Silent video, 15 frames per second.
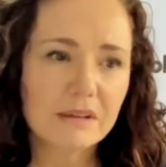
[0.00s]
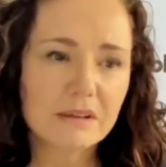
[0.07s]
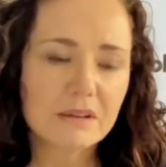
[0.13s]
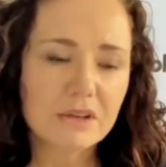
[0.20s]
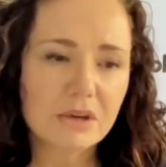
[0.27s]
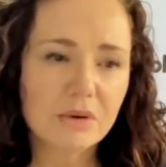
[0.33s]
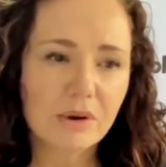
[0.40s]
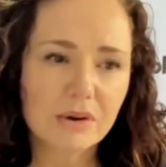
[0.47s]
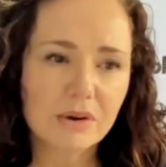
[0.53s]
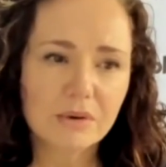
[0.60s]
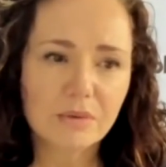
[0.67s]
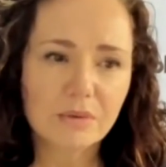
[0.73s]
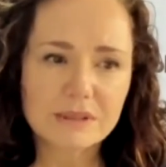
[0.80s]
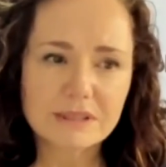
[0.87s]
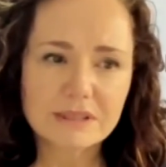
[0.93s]
The new owner
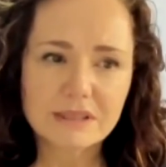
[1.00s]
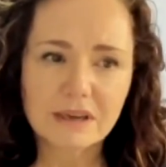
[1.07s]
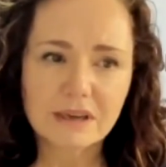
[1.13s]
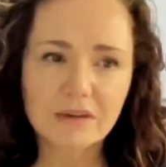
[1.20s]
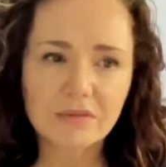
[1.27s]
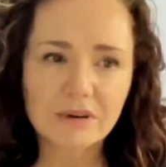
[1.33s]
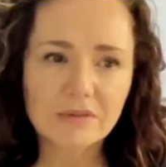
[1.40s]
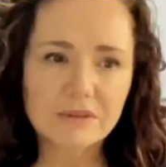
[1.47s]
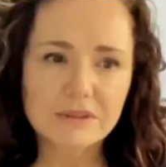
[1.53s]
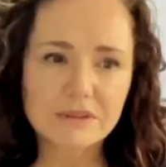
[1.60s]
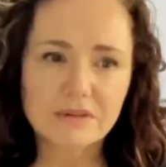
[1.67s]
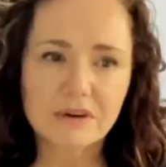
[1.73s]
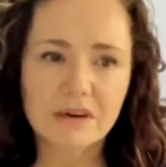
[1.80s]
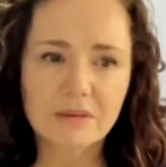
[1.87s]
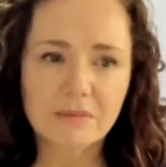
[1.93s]
wants to get rid of the
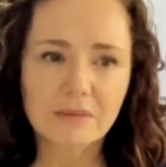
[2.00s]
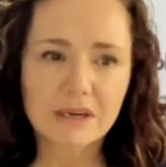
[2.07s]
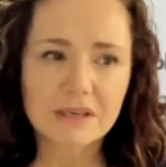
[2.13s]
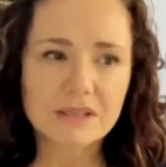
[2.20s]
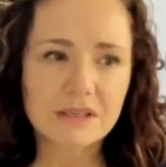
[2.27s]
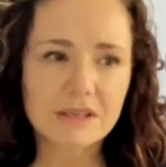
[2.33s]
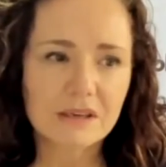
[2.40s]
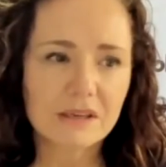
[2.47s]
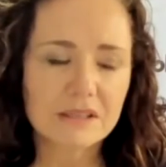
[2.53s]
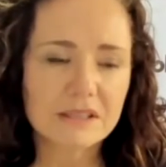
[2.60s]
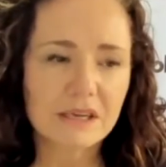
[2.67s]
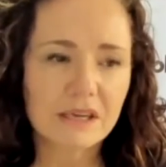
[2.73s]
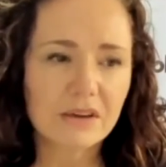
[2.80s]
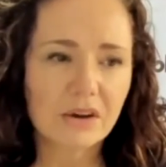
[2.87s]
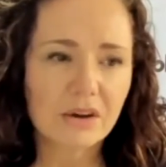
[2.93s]
strata manager and
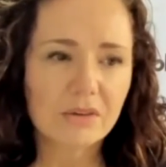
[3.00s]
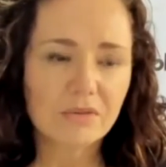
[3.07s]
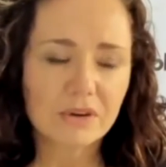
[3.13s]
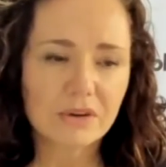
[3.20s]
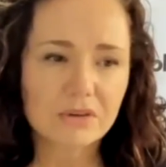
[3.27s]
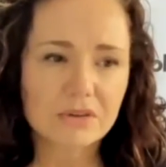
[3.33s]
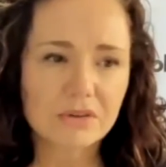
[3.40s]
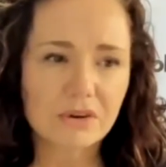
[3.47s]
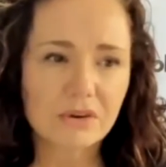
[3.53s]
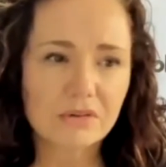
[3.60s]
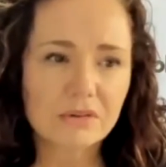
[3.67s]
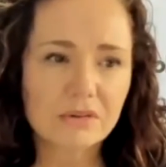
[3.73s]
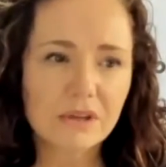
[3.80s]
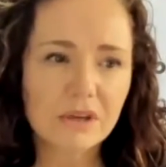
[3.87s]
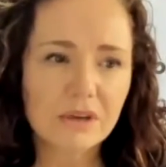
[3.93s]
take over
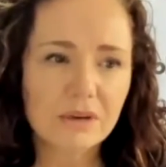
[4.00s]
control.